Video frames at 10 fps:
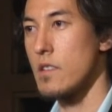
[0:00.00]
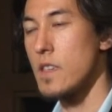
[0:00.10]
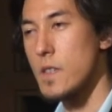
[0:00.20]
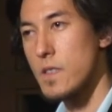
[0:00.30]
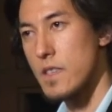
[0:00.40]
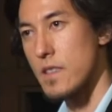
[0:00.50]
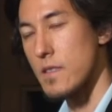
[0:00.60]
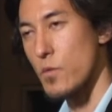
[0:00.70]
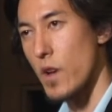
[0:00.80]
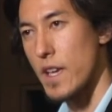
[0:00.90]

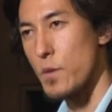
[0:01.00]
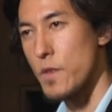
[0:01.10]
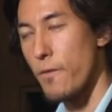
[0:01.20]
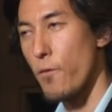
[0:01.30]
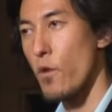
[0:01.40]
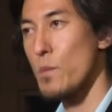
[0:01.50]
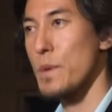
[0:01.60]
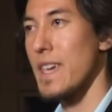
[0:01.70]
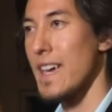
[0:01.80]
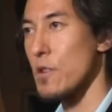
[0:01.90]
Distance, right. It was a form of
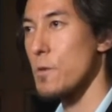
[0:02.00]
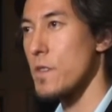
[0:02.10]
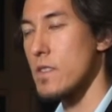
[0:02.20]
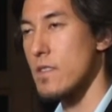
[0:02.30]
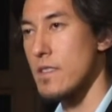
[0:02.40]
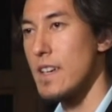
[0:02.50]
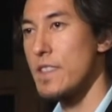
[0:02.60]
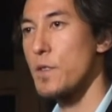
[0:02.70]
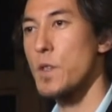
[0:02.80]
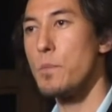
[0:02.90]
mechanical distance.
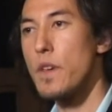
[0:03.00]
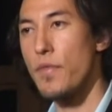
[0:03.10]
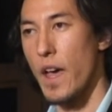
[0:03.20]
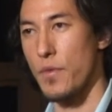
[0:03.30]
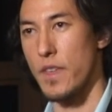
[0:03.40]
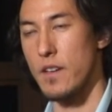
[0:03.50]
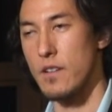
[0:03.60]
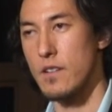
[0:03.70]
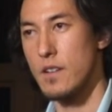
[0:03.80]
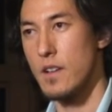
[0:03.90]
There's a myth out
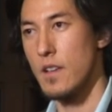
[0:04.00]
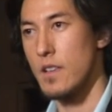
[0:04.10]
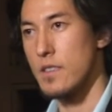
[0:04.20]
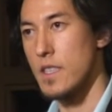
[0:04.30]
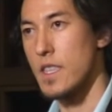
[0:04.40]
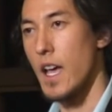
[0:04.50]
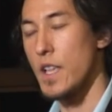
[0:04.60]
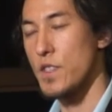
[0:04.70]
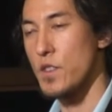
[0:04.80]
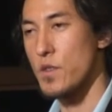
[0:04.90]
there that the
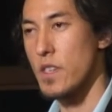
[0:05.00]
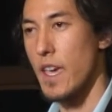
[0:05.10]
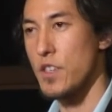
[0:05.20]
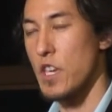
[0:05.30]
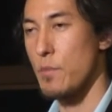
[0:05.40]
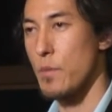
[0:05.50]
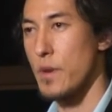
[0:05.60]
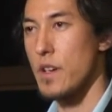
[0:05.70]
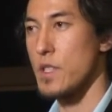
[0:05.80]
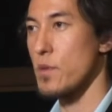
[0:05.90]
Nazis used the gas chamber
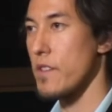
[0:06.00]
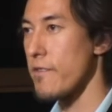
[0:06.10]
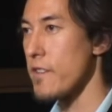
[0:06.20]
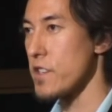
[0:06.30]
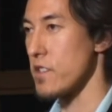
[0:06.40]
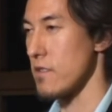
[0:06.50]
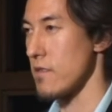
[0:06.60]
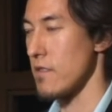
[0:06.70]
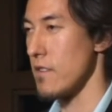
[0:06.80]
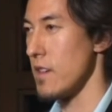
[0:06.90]
because it was efficient.
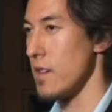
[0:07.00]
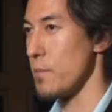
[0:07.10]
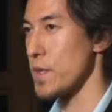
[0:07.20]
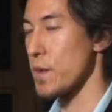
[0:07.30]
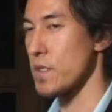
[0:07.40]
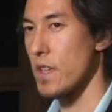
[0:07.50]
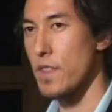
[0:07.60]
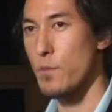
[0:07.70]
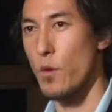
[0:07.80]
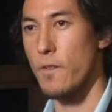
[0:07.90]
But there's
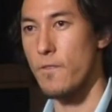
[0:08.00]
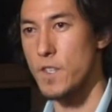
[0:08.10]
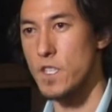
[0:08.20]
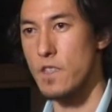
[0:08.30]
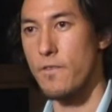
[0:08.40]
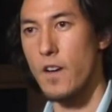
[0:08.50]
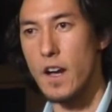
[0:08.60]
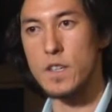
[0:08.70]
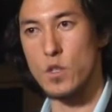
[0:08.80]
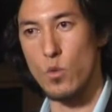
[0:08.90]
nothing more efficient than the
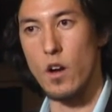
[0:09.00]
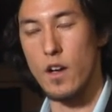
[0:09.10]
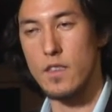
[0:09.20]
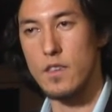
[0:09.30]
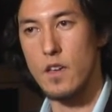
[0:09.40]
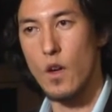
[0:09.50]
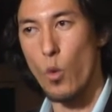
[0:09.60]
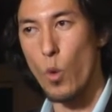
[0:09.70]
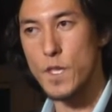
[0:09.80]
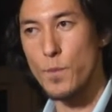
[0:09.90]
firing squad.
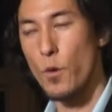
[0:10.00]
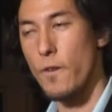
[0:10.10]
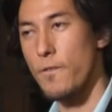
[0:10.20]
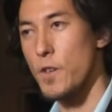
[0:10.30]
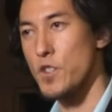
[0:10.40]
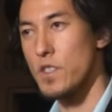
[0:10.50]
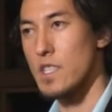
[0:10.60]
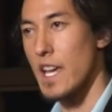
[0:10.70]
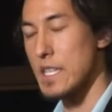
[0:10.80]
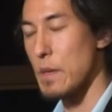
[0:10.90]
What's more efficient than
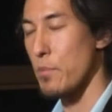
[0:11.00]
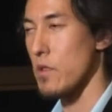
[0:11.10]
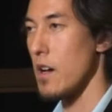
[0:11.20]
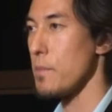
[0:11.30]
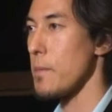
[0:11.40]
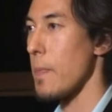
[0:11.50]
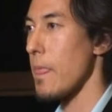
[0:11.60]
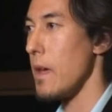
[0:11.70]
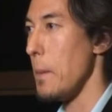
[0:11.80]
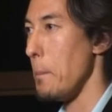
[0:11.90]
lining people up,
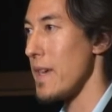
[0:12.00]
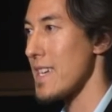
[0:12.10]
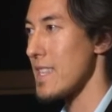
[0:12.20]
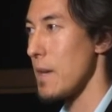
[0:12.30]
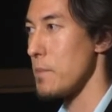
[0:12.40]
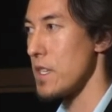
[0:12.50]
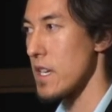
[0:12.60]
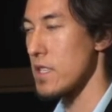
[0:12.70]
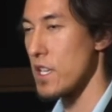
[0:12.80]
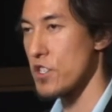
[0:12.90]
making them dig
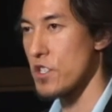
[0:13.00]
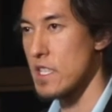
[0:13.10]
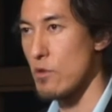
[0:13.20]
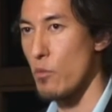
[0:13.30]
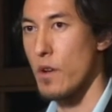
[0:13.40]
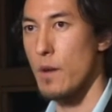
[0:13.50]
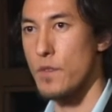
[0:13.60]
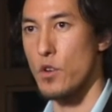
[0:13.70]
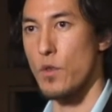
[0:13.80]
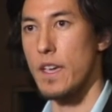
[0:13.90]
a ditch that will become
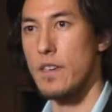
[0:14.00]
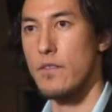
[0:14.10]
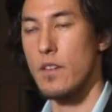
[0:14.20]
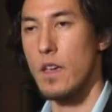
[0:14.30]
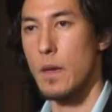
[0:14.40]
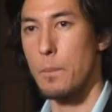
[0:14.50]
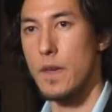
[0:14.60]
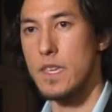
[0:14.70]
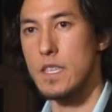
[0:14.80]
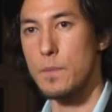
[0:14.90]
their grave,
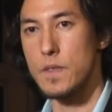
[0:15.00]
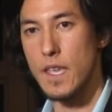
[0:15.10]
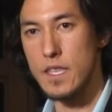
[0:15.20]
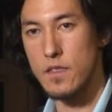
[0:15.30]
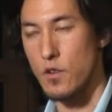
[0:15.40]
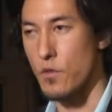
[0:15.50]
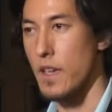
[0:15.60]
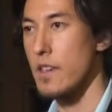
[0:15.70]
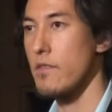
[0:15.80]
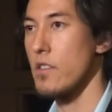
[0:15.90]
making them stand in their
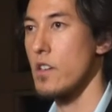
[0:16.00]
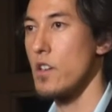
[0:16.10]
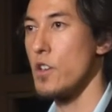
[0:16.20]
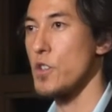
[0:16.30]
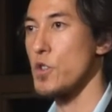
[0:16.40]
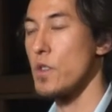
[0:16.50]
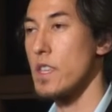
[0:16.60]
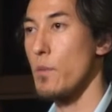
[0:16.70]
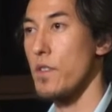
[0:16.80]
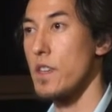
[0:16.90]
grave, shooting
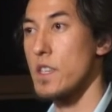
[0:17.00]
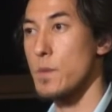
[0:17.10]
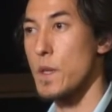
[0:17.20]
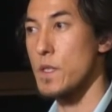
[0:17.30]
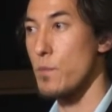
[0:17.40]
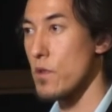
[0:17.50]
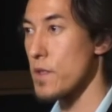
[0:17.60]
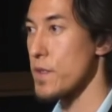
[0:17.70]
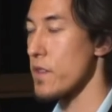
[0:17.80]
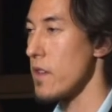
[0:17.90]
them with inexpensive
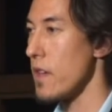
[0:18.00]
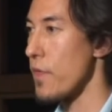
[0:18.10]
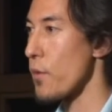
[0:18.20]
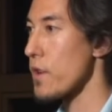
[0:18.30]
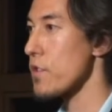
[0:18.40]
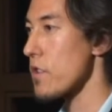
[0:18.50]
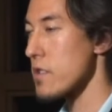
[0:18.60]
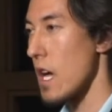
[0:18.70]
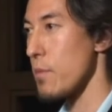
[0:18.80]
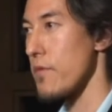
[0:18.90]
bullets, and throwing dirt on
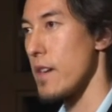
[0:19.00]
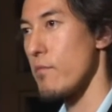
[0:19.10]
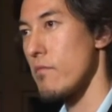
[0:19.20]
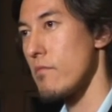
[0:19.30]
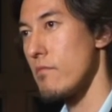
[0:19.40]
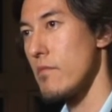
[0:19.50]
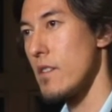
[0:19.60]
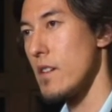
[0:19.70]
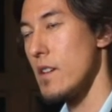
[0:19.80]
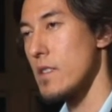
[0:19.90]
top of them?
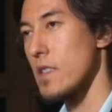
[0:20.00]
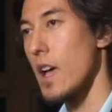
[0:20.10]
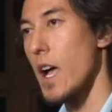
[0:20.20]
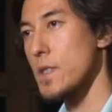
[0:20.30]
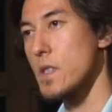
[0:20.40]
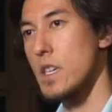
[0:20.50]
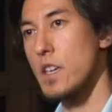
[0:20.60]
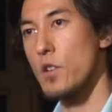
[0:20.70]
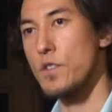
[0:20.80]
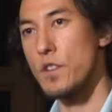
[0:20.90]
The Nazis
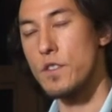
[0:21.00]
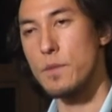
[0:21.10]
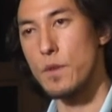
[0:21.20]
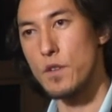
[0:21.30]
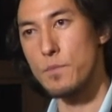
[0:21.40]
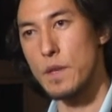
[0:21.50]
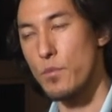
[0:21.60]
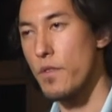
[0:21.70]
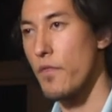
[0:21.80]
killed nearly a million people with